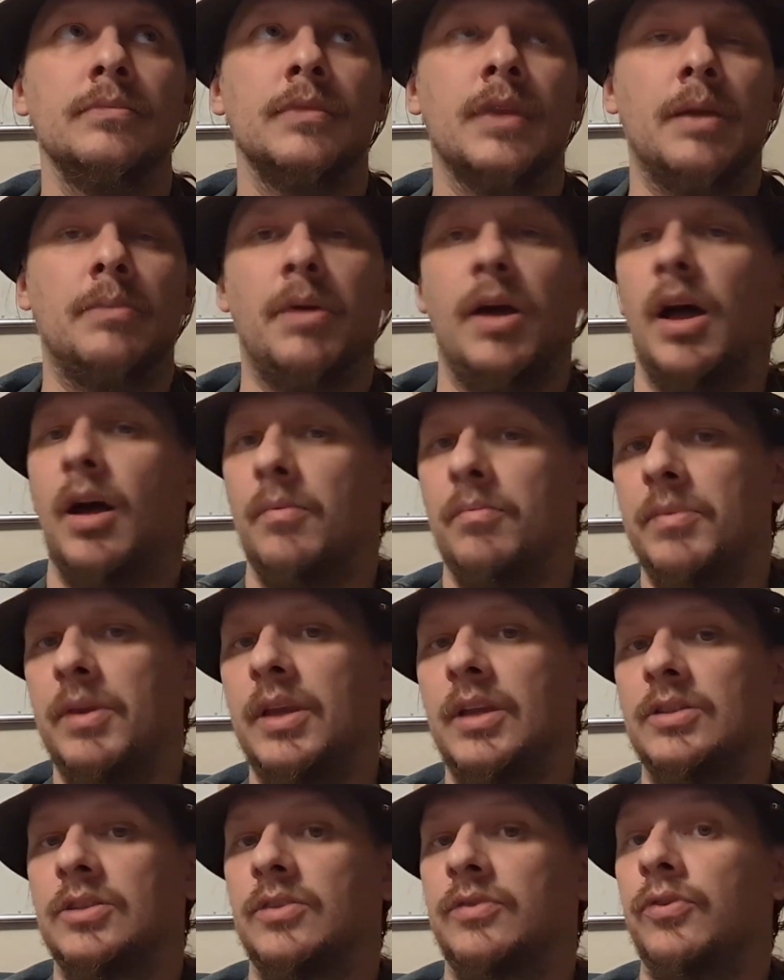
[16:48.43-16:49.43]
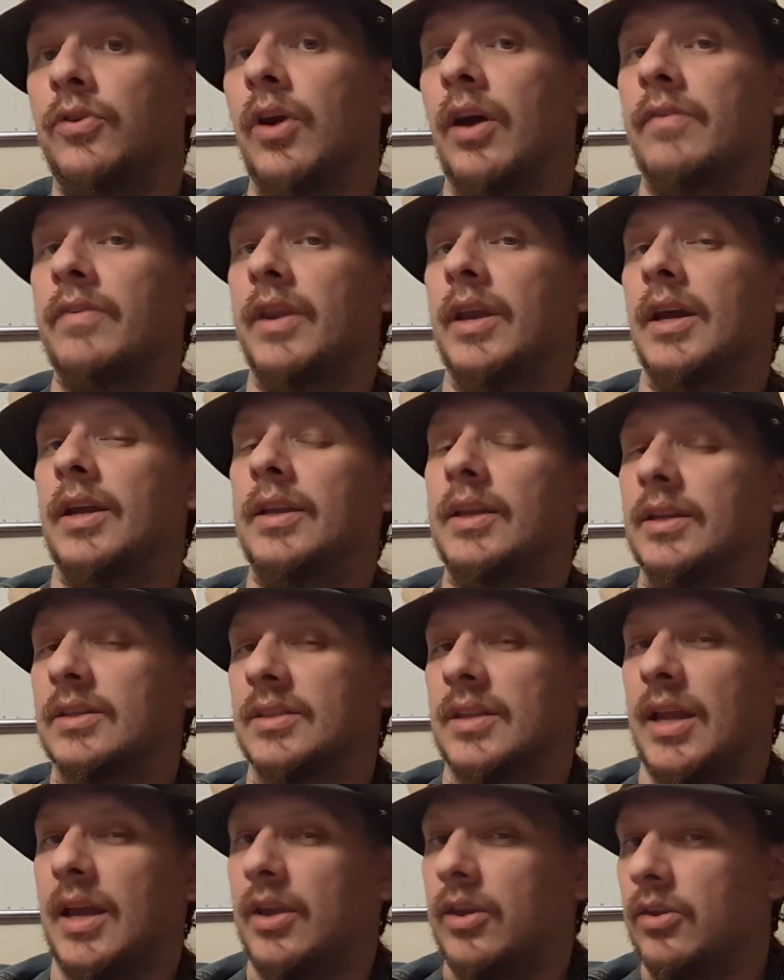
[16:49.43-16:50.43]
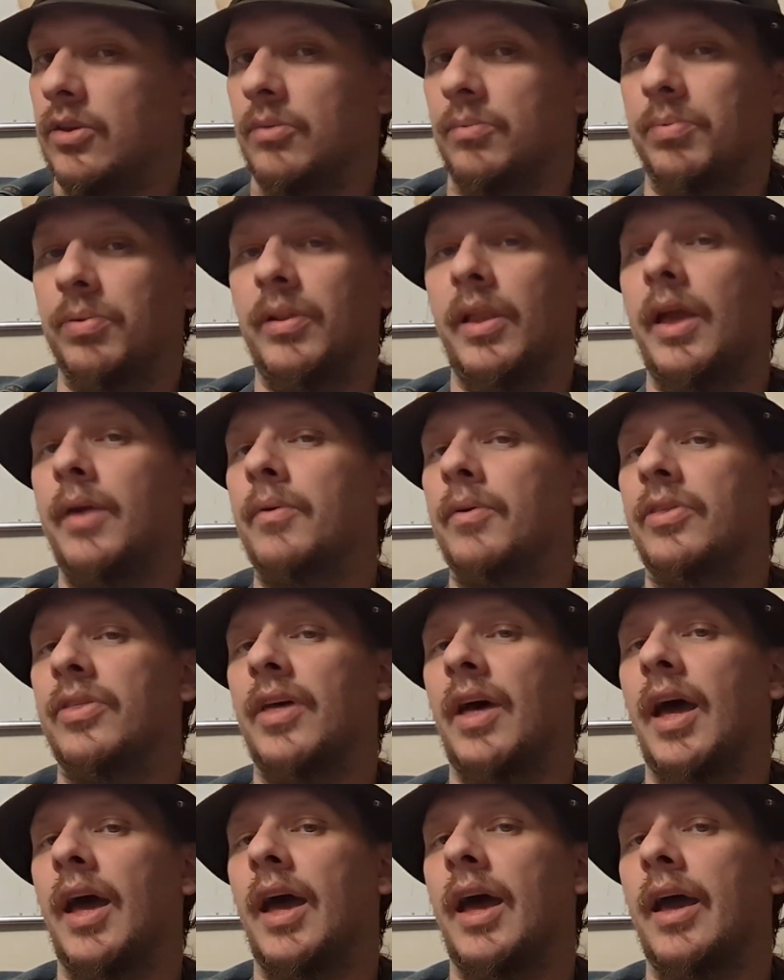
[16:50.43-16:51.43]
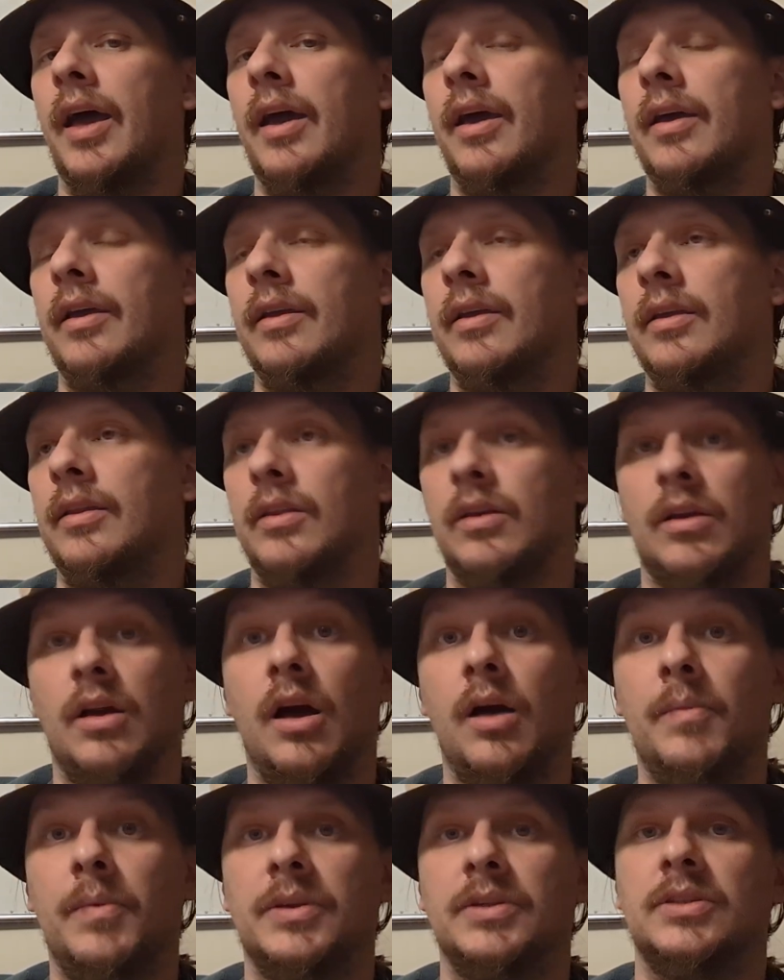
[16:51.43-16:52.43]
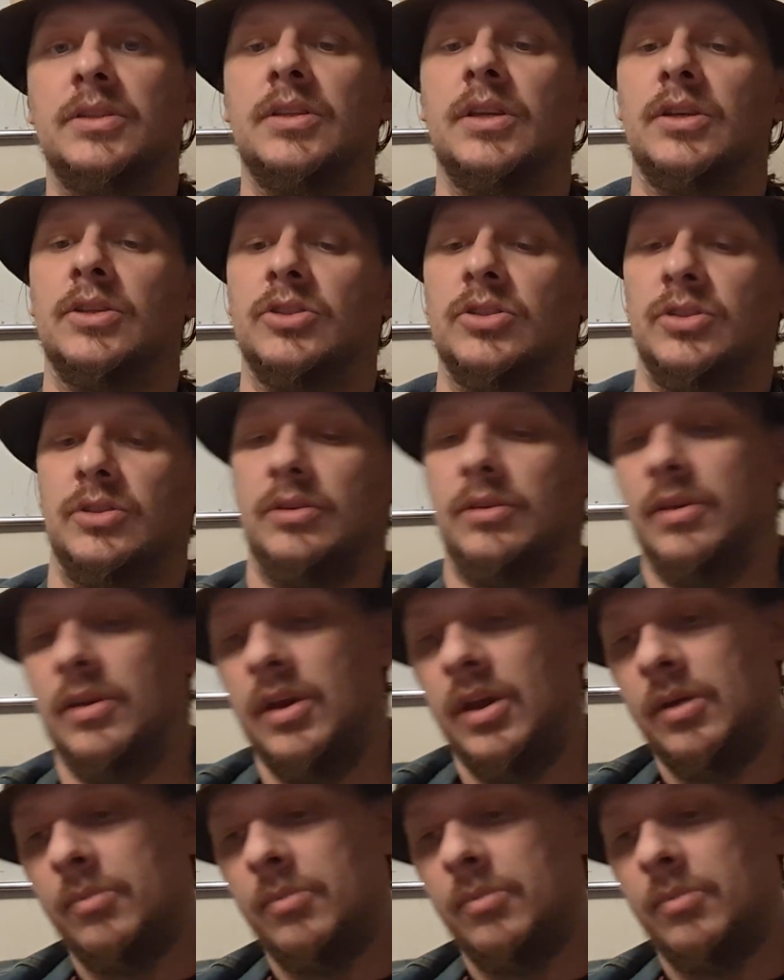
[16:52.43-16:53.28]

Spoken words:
by all means, if you have any ideas on how you could play with that in the comments section.